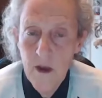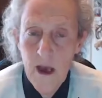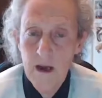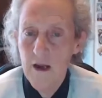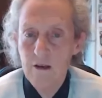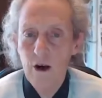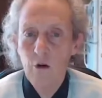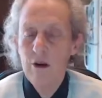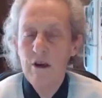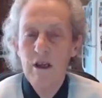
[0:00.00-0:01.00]
And I
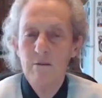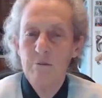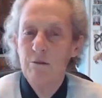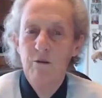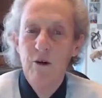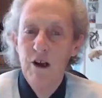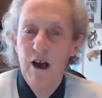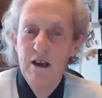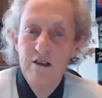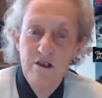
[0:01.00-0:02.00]
know we need people in very
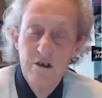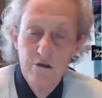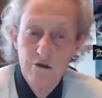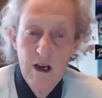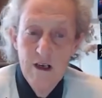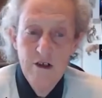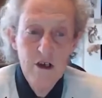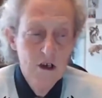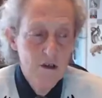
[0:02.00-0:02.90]
high end skilled trades.